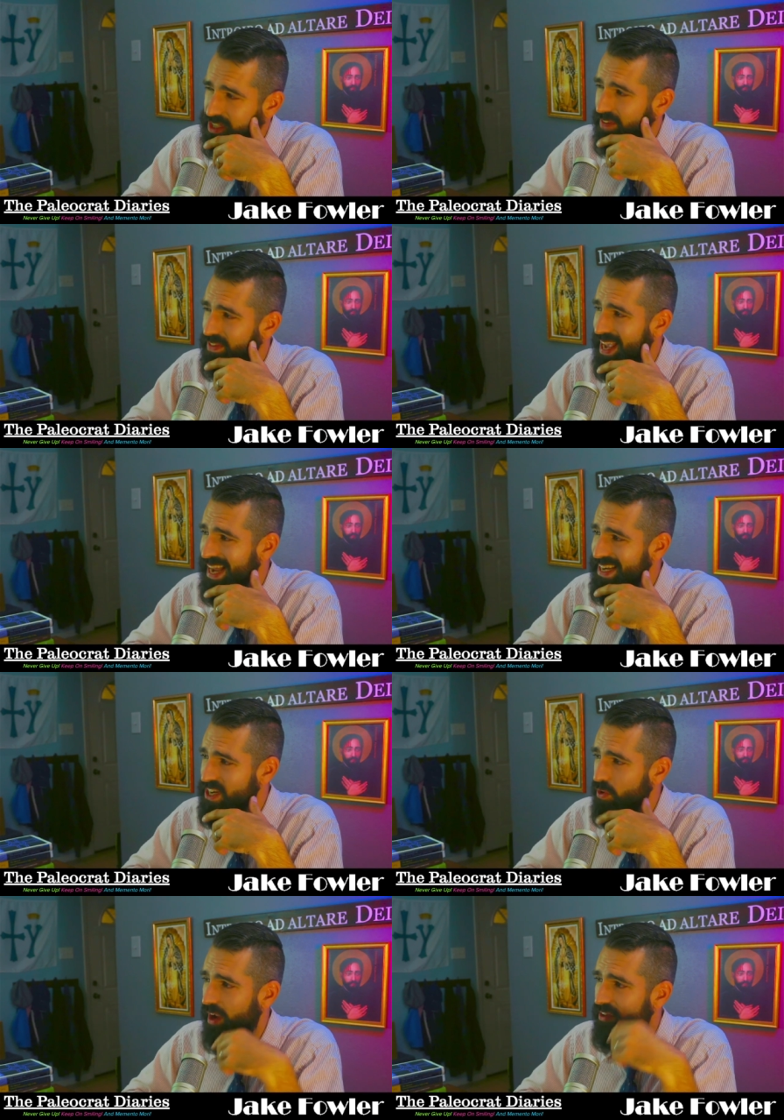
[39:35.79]
of the
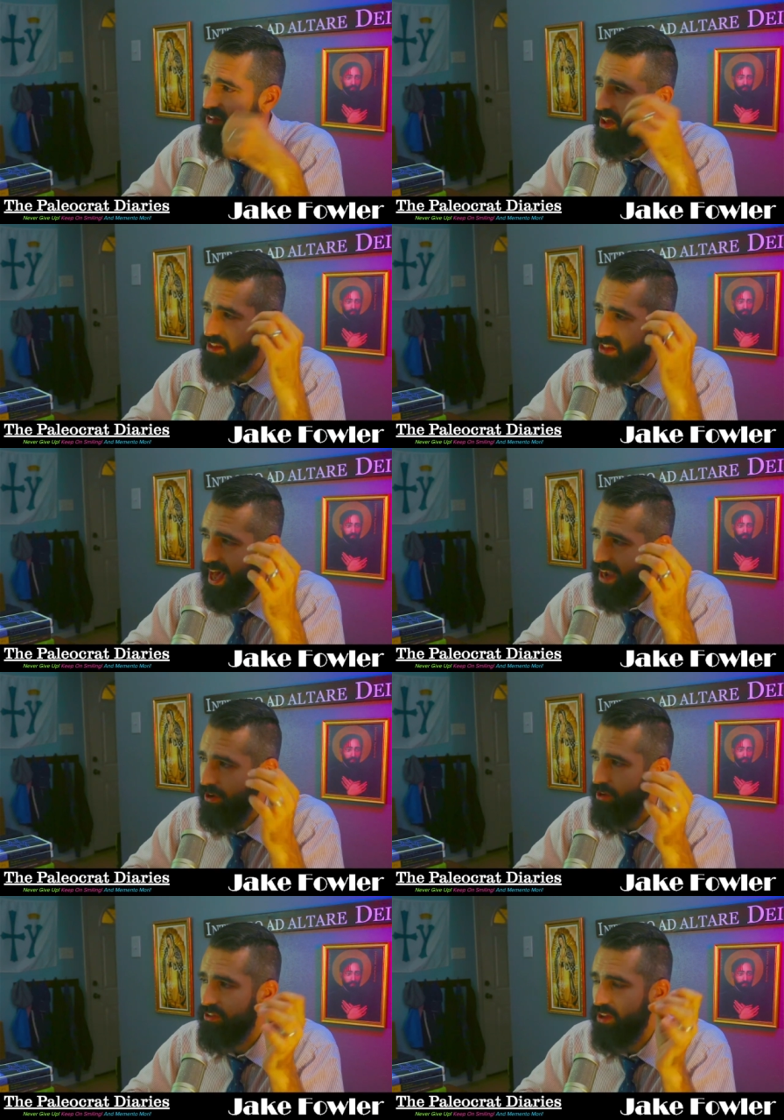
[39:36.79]
Antichrist,
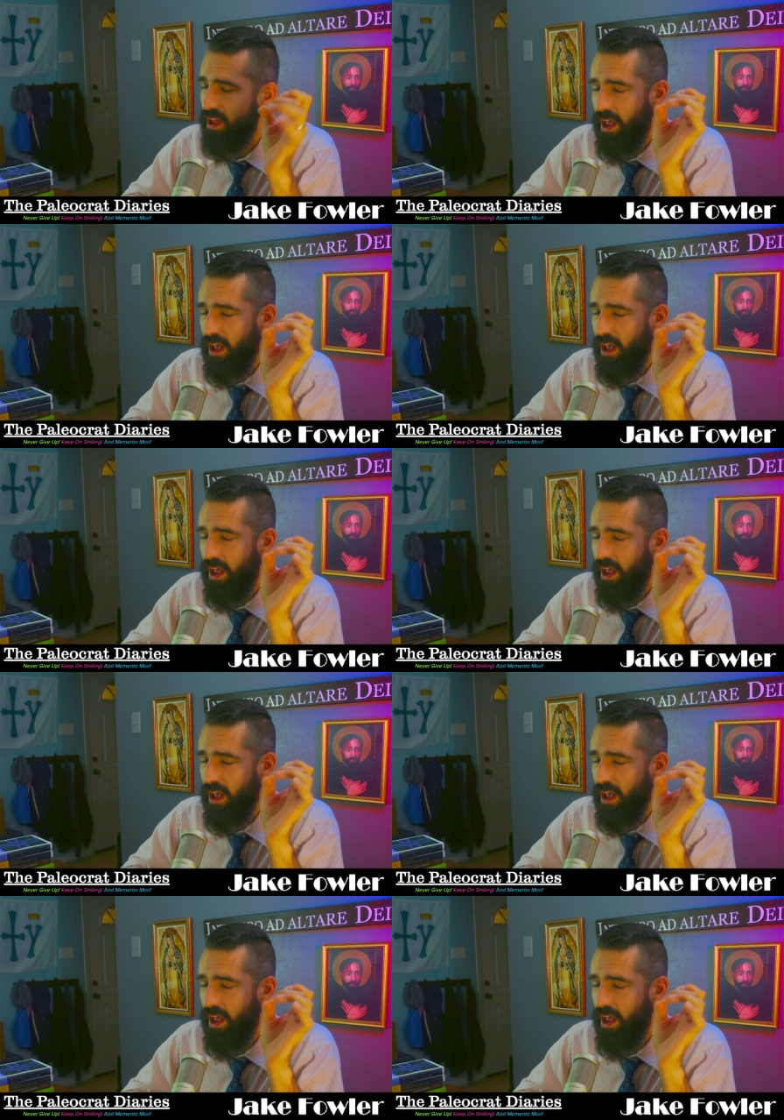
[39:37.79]
liars,